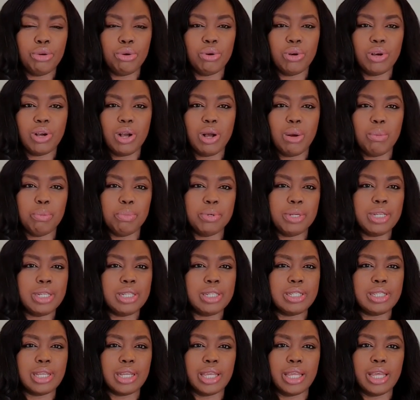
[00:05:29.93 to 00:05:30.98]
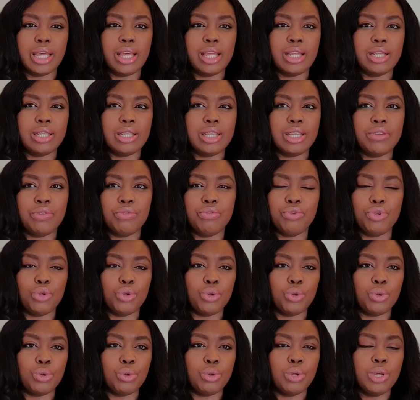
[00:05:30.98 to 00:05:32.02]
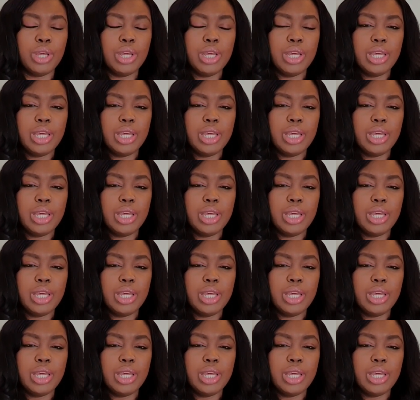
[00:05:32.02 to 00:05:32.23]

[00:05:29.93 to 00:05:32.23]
companies that can give you